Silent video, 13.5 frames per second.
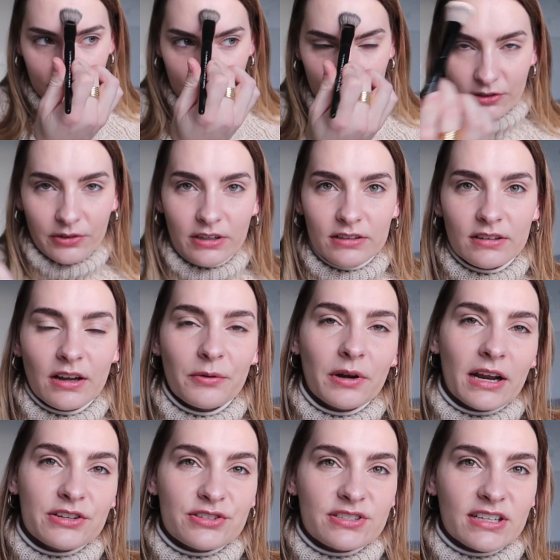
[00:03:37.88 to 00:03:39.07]
You know what, what
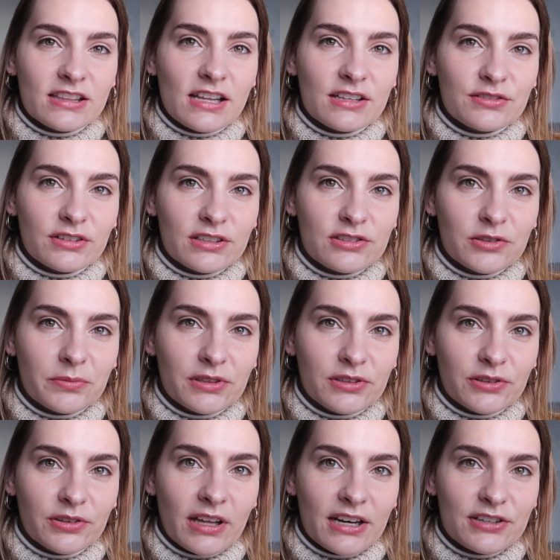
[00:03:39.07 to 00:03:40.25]
I just did that's really stupid
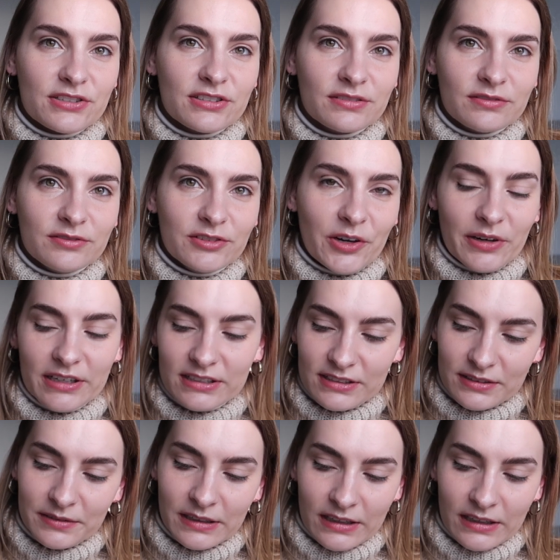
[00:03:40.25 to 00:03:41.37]
too that I just noticed?